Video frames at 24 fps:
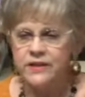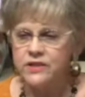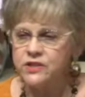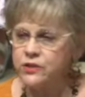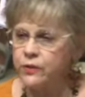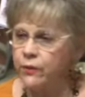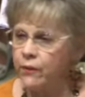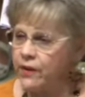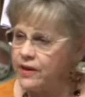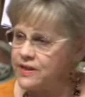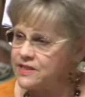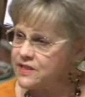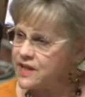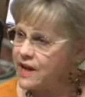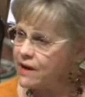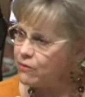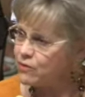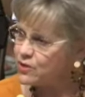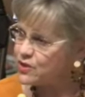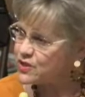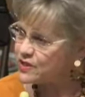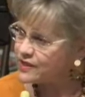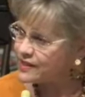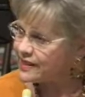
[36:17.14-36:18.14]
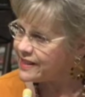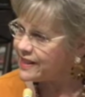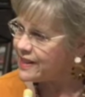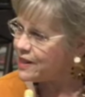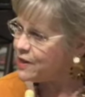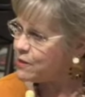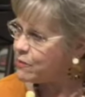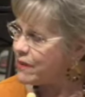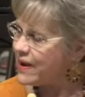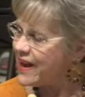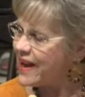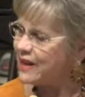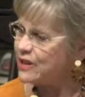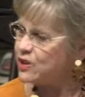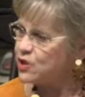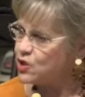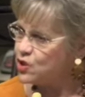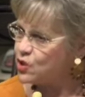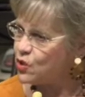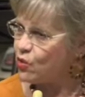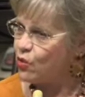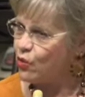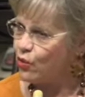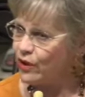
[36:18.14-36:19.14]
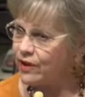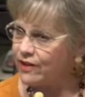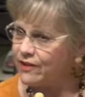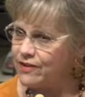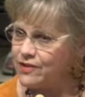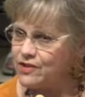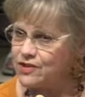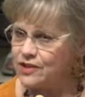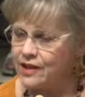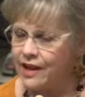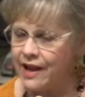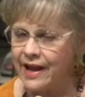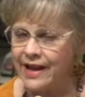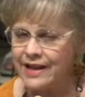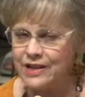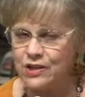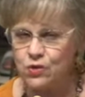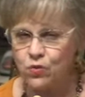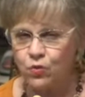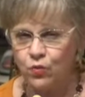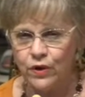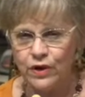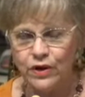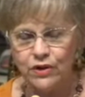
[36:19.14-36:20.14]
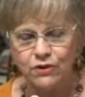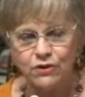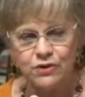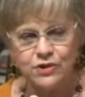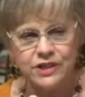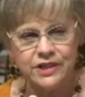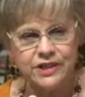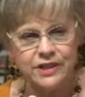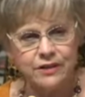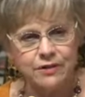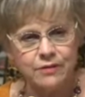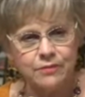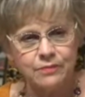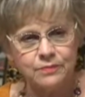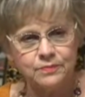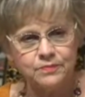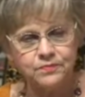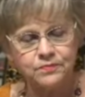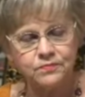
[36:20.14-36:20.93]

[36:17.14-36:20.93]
So as I was thinking about joy this last week or two,